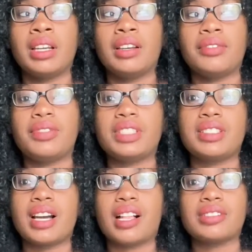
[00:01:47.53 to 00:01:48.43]

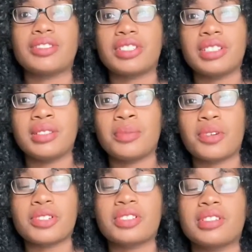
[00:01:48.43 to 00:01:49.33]
physiology
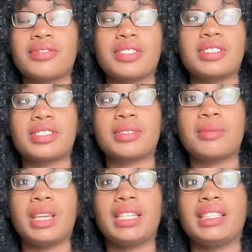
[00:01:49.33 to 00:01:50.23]
portion of it, just
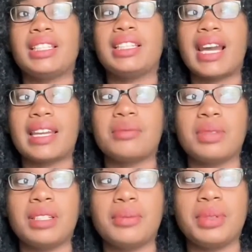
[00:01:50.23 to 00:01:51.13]
mainly
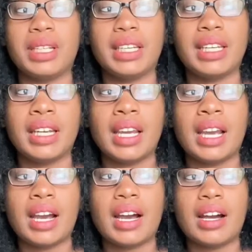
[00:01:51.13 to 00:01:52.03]
anatomy. But
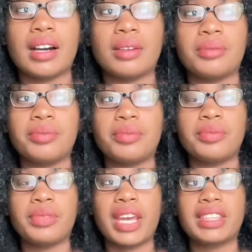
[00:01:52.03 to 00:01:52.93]

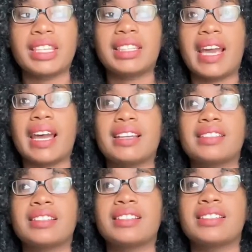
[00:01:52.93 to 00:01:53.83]
I think that
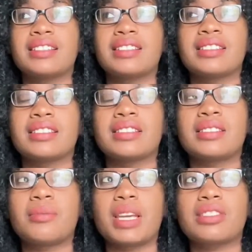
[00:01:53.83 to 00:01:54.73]

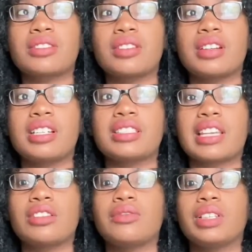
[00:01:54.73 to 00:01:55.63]
semester, it's
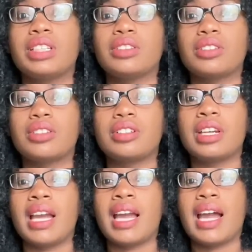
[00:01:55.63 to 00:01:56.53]
like you really learned
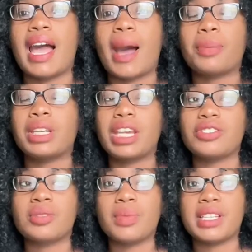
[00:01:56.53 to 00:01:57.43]

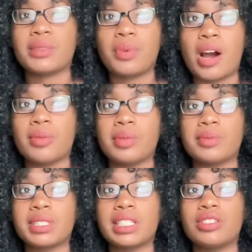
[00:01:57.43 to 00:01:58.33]
application-based
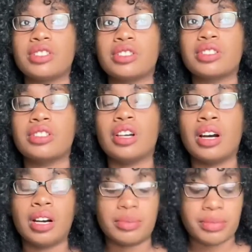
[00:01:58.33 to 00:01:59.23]
problems, and just
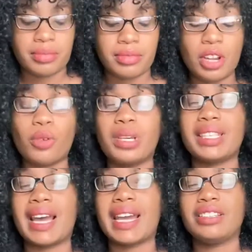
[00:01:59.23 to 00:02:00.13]
knowing
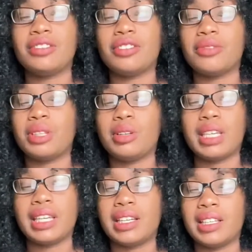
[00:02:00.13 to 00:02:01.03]
that you
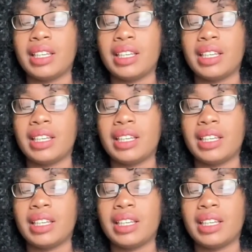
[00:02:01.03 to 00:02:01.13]
can't